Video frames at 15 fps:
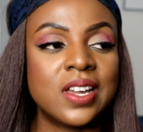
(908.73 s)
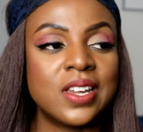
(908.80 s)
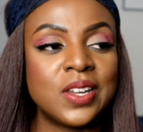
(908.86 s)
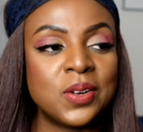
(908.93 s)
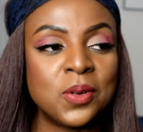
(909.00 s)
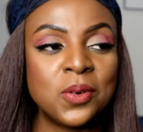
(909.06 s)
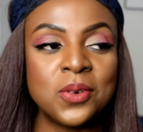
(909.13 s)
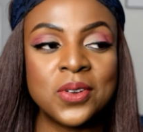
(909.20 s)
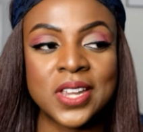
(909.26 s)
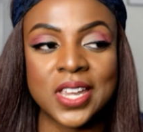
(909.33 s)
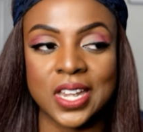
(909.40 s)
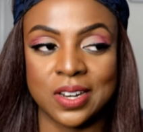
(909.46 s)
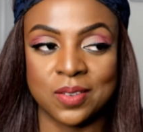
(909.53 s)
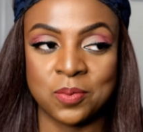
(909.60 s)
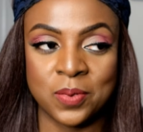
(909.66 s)
you know
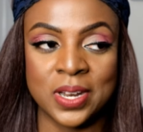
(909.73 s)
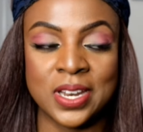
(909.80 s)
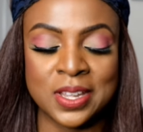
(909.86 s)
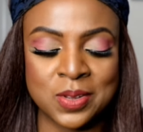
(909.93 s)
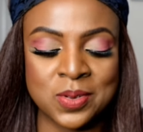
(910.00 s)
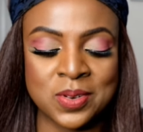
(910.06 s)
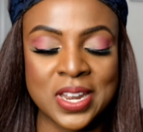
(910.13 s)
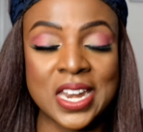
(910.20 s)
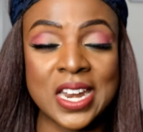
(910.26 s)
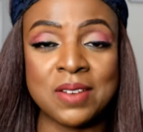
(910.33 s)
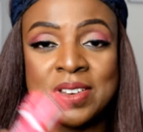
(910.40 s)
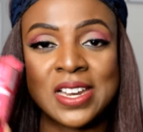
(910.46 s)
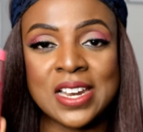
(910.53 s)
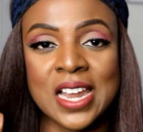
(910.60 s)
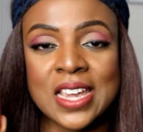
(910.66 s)
looking really good and I
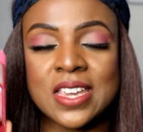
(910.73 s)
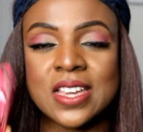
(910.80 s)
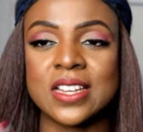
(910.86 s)
really like